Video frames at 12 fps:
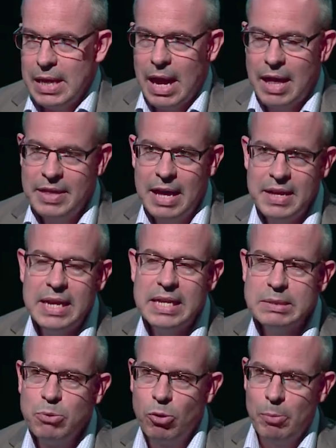I think
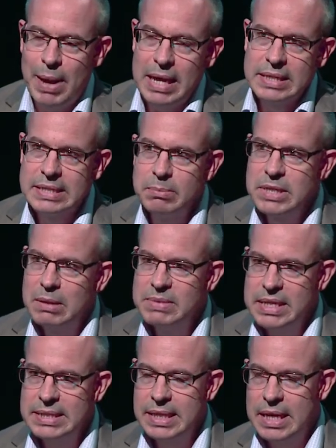it is more opaque, and
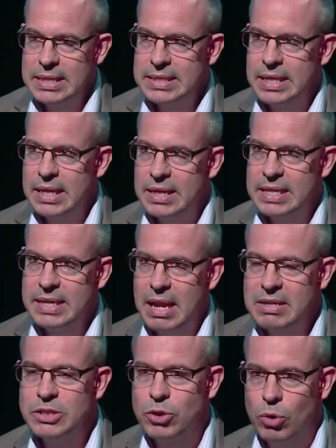sometimes there
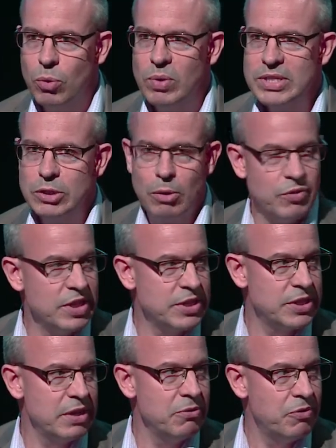isn't always an
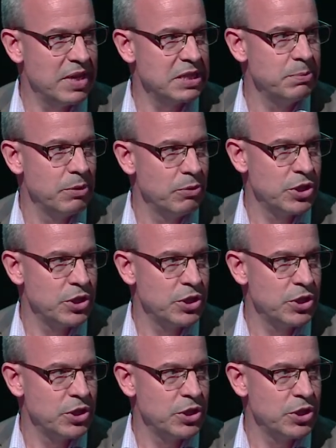obvious investment